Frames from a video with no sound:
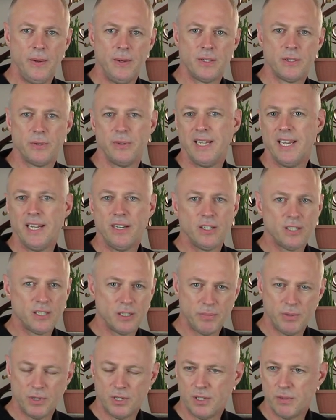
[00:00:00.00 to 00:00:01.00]
So again, I
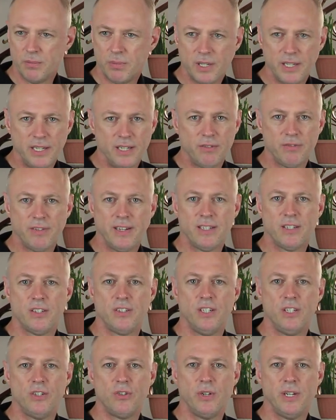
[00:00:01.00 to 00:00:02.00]
could put a completely
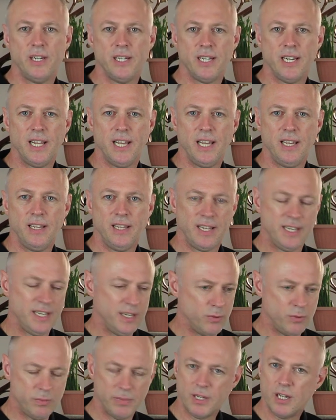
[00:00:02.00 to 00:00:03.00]
fantasy tree in there and
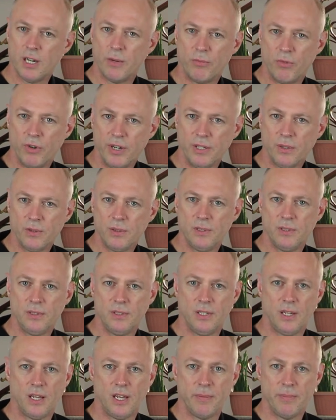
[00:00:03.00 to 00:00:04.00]
it would become real
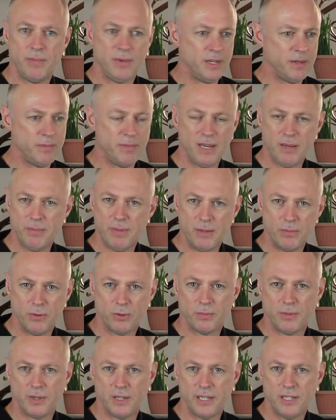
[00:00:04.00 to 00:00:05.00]
in many
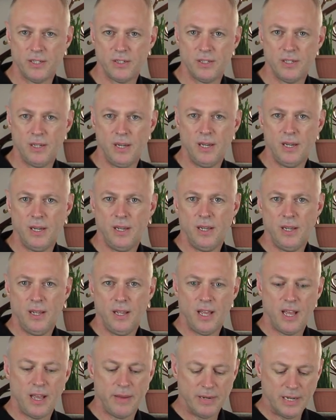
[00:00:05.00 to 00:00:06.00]
people's minds.
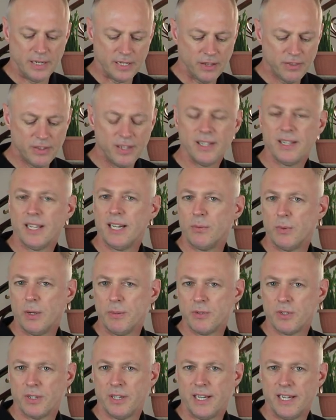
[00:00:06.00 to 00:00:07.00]
And I think that
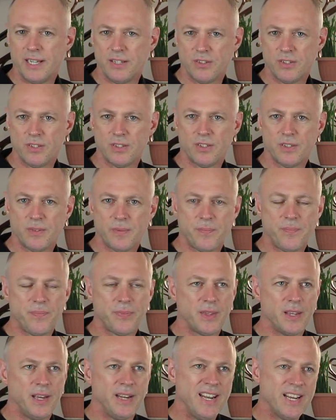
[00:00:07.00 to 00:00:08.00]
website has
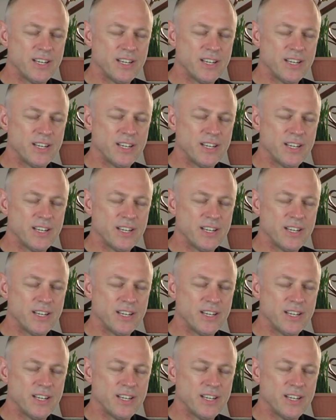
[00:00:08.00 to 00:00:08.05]
an